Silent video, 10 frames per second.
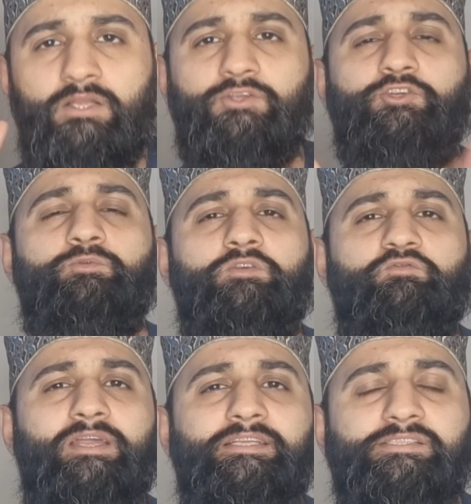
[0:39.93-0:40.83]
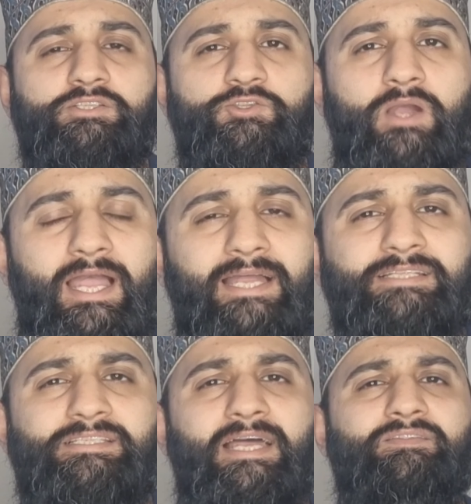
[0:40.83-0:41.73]
You will raise your
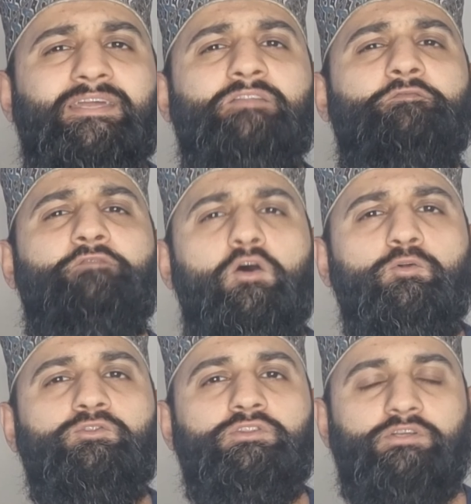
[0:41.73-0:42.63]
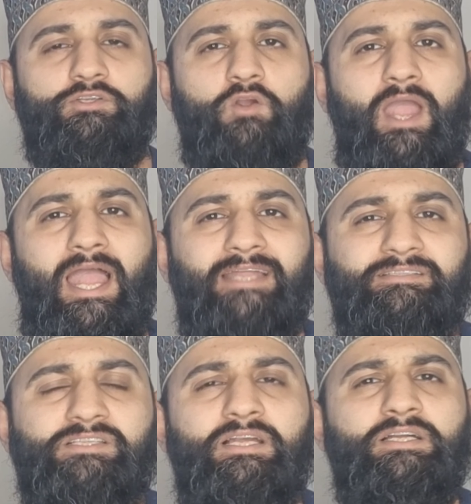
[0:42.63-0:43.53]
hands and then fold your
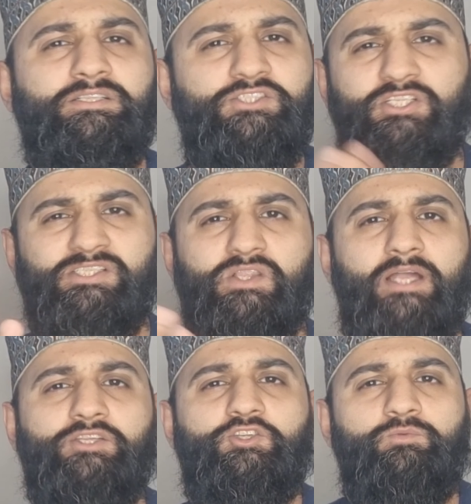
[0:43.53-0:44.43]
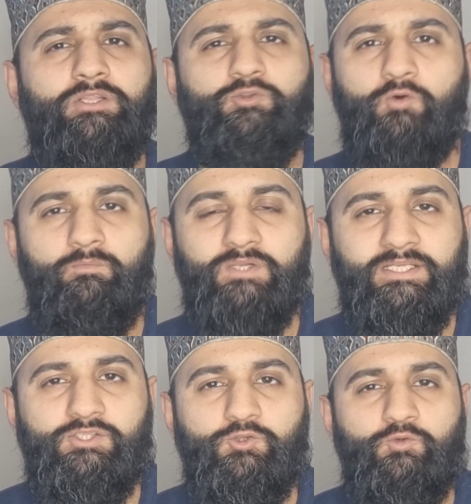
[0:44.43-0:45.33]
hands just like you will
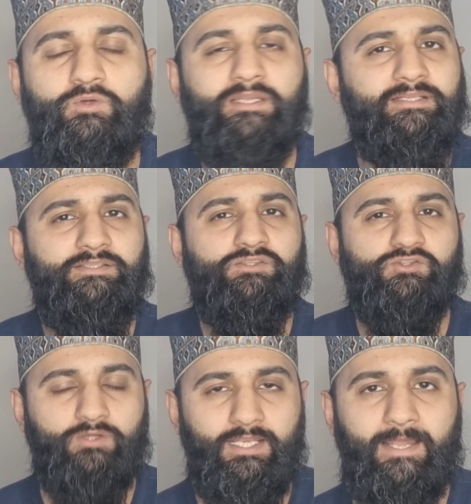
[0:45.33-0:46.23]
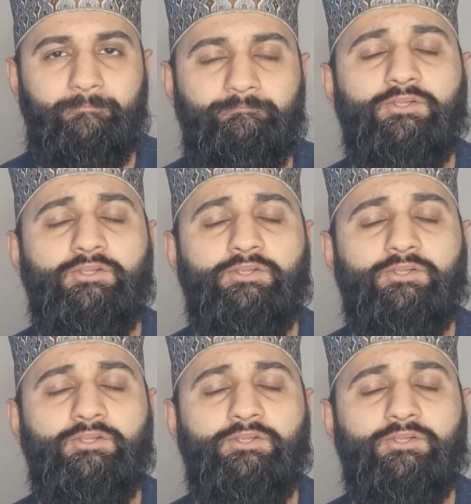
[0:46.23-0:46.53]
normally do in Salah.